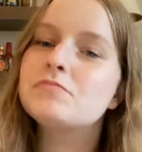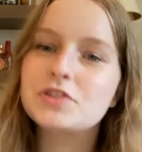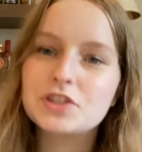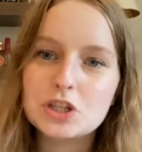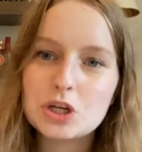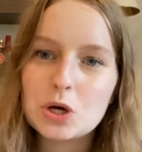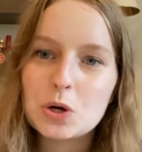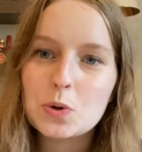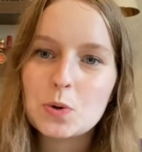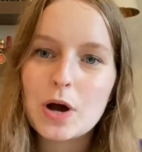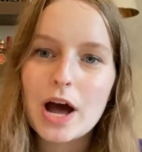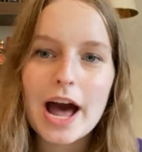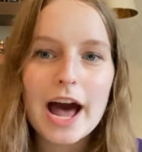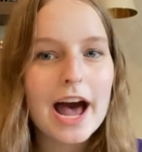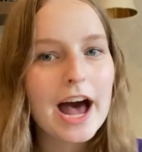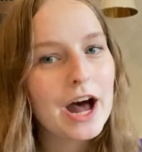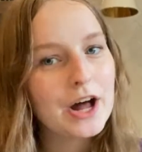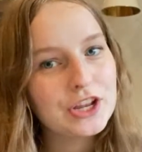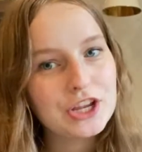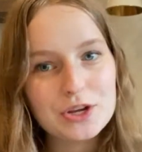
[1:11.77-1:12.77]
So
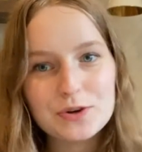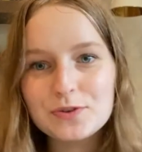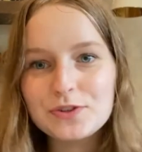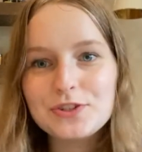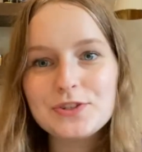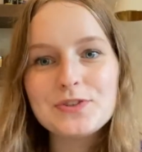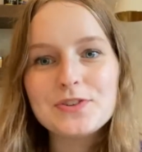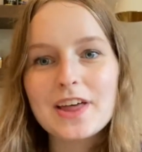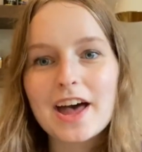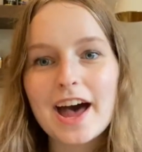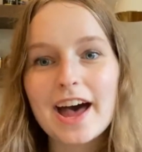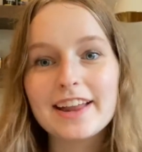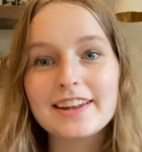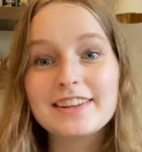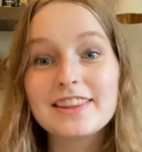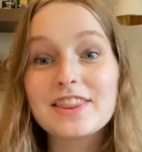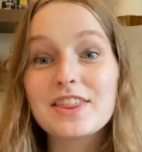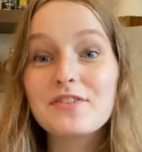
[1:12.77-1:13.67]
how do you do that?